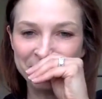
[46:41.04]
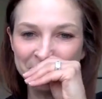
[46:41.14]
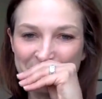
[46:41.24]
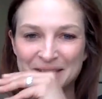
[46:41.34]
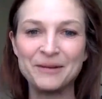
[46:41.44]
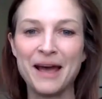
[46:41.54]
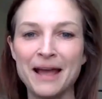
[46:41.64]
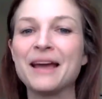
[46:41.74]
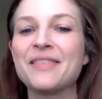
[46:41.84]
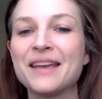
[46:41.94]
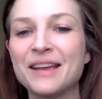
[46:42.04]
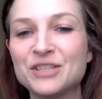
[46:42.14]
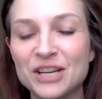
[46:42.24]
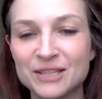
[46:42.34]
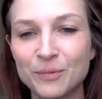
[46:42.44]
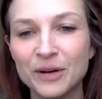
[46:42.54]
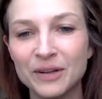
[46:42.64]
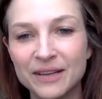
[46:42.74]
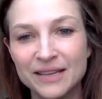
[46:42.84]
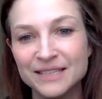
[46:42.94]
So yeah, I think it just will
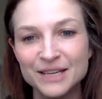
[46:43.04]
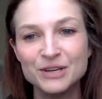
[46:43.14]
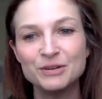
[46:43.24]
continue